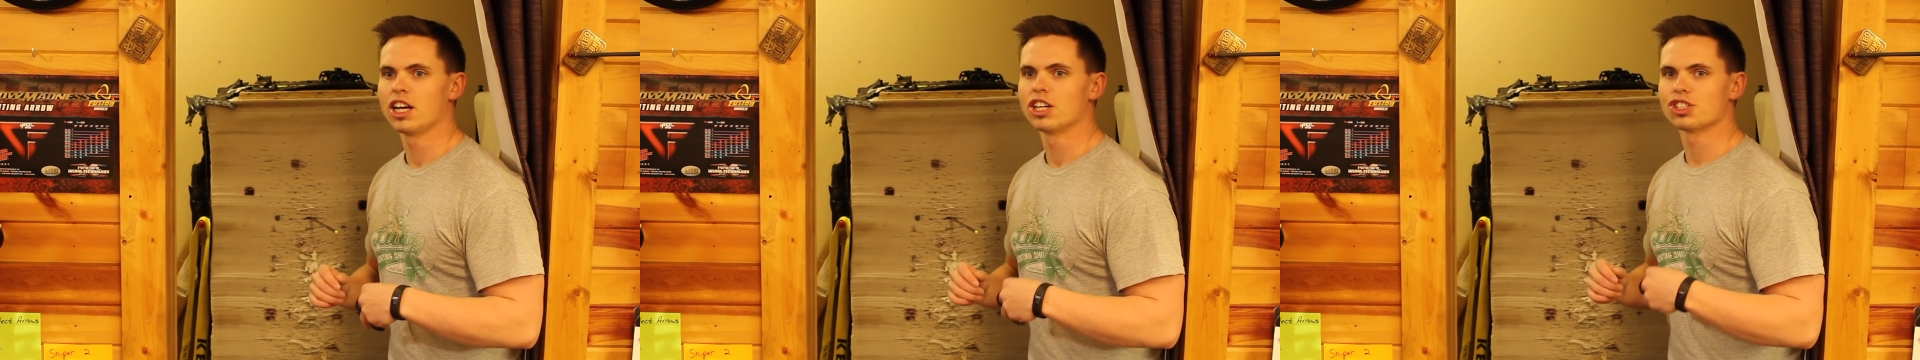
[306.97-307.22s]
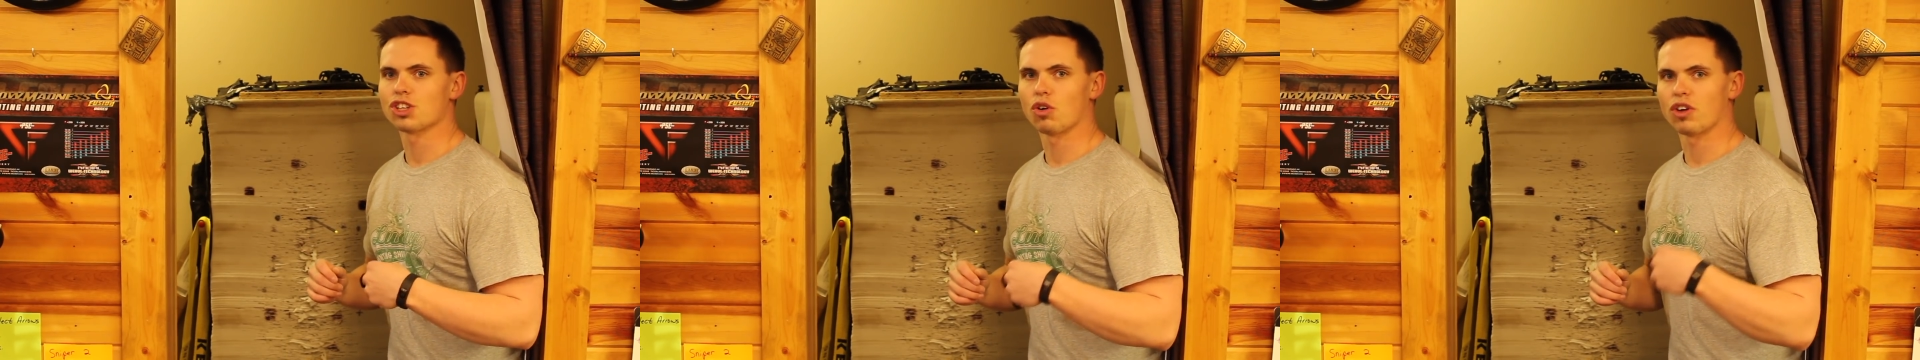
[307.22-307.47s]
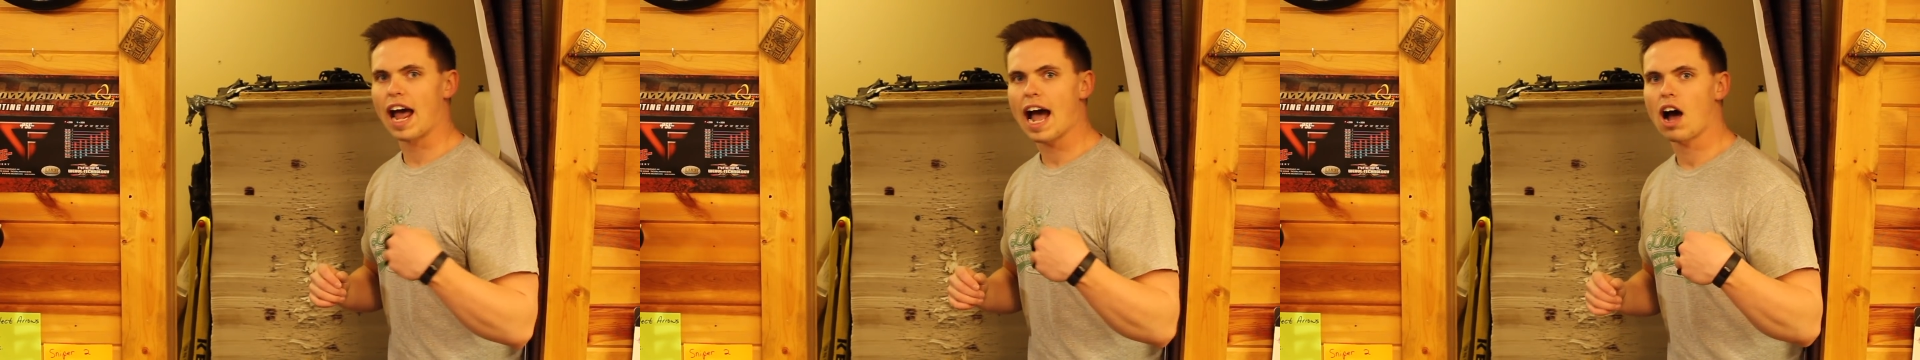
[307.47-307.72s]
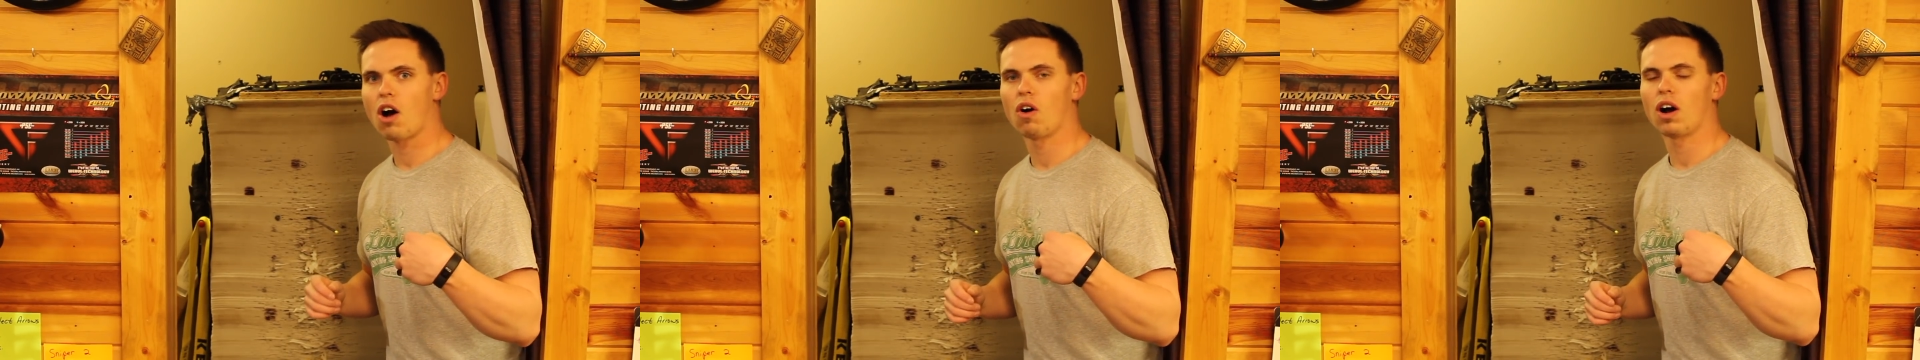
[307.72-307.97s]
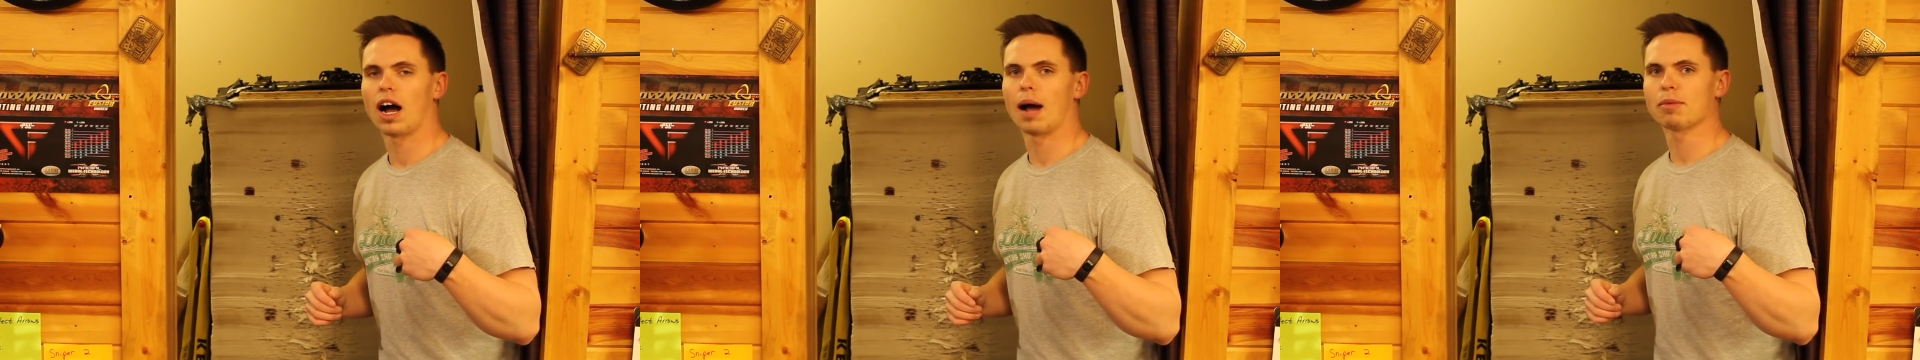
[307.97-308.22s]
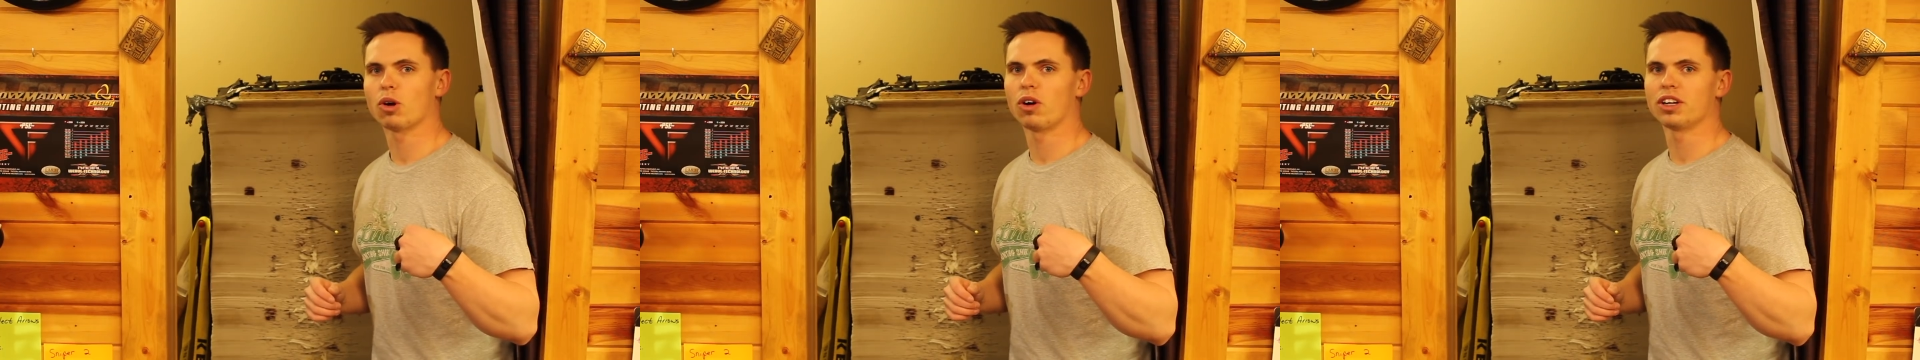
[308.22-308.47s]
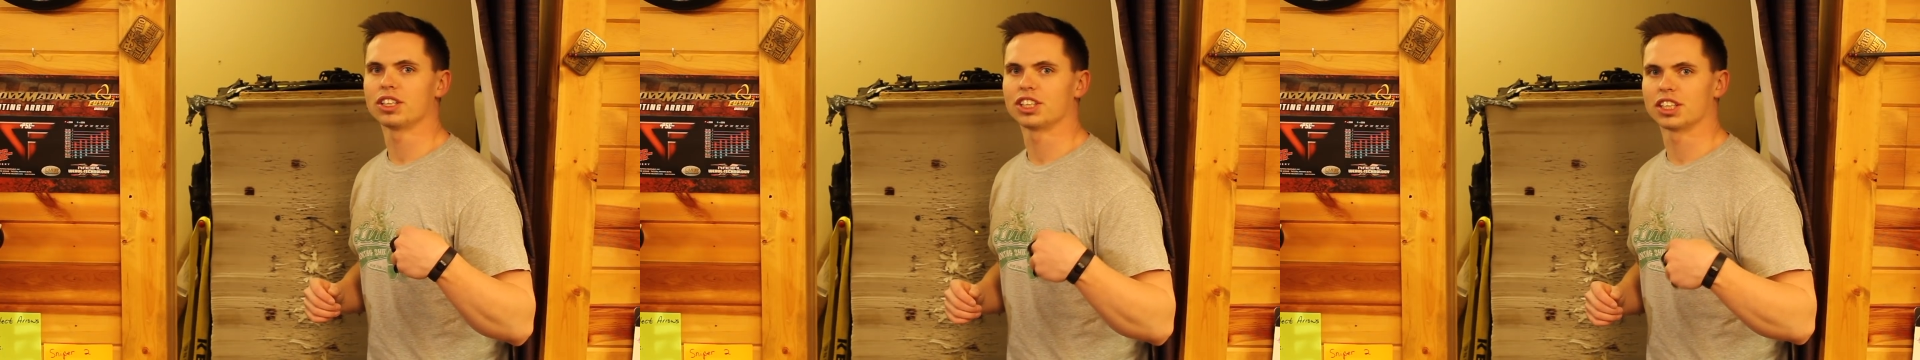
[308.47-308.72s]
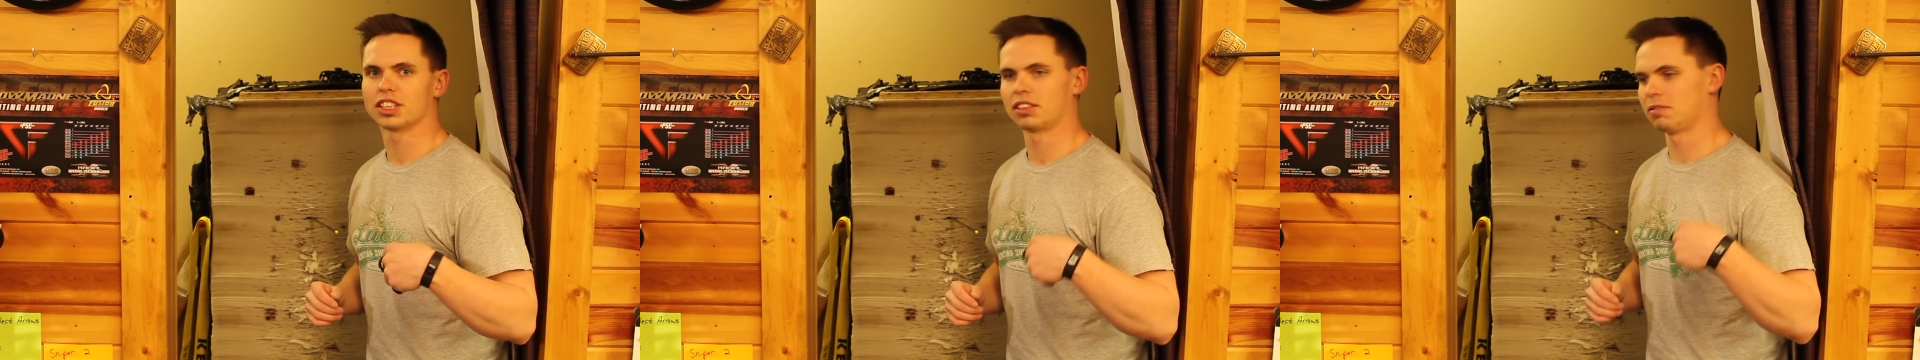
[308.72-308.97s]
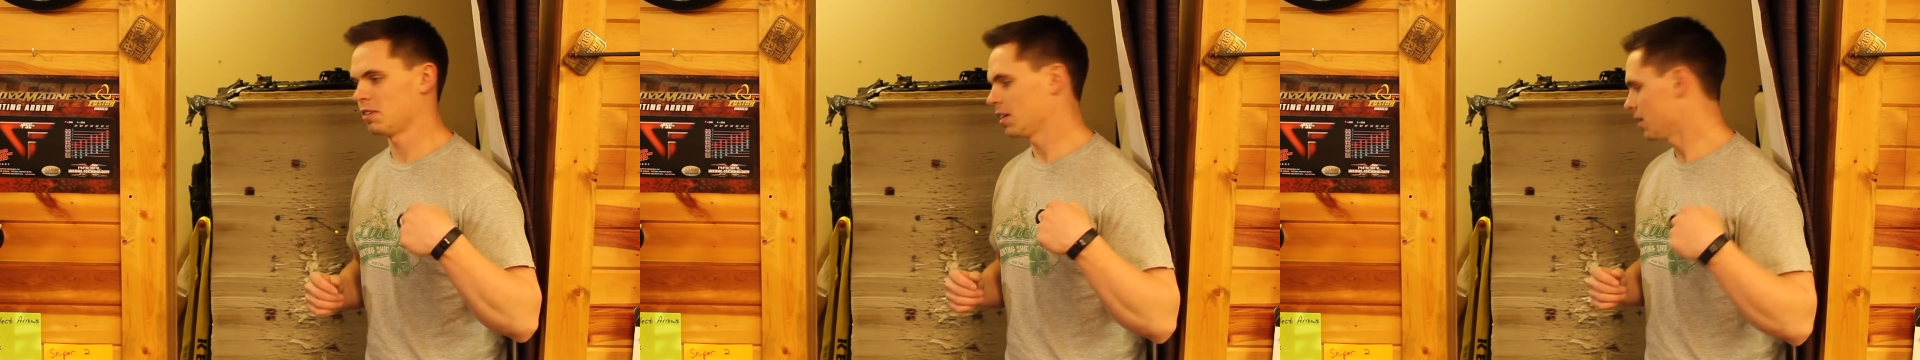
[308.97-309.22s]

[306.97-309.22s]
So now I'm going to just,